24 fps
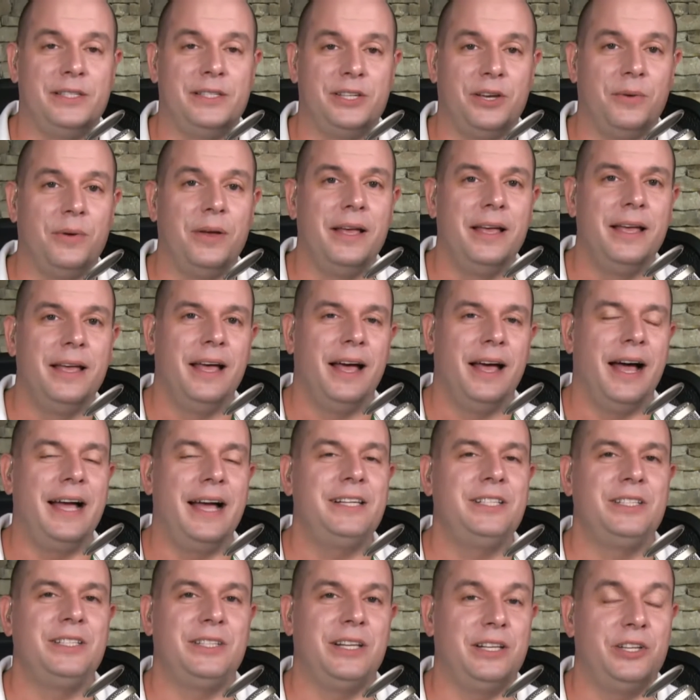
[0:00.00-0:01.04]
So
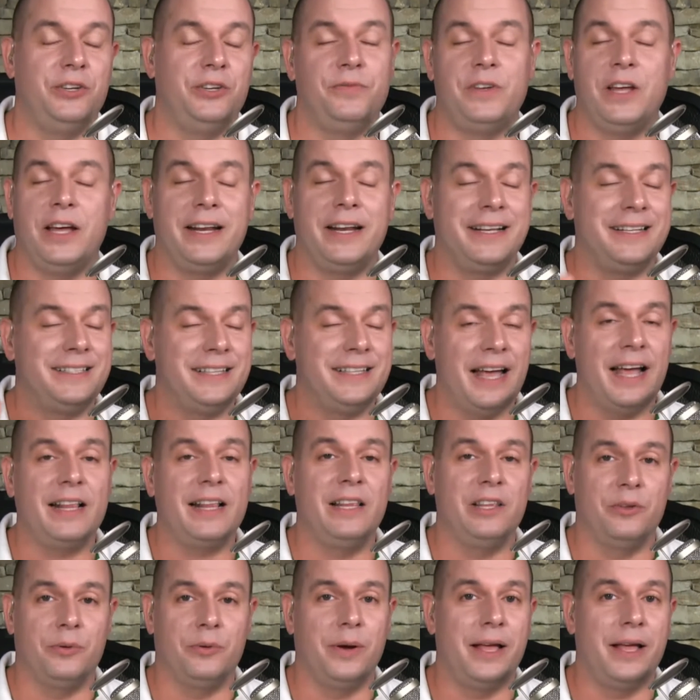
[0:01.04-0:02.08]
you've done
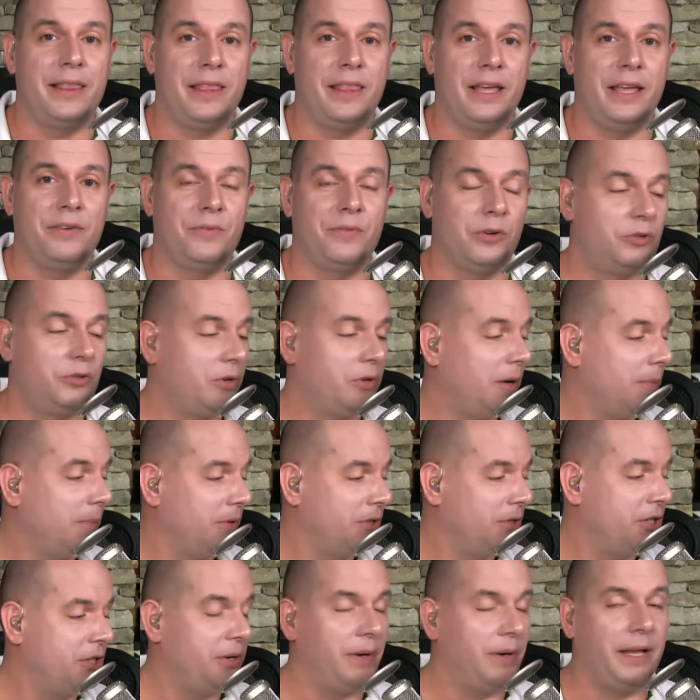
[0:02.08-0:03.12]
exactly the right thing for
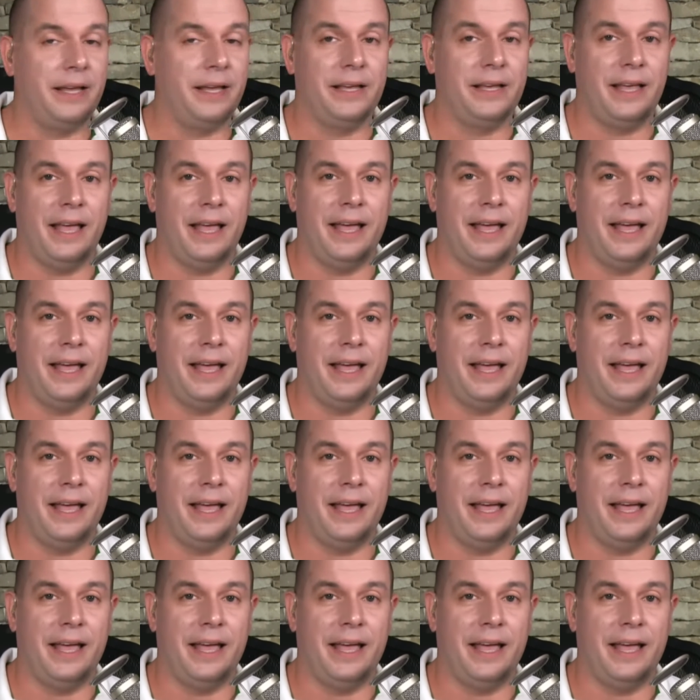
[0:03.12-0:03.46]
troubleshooting,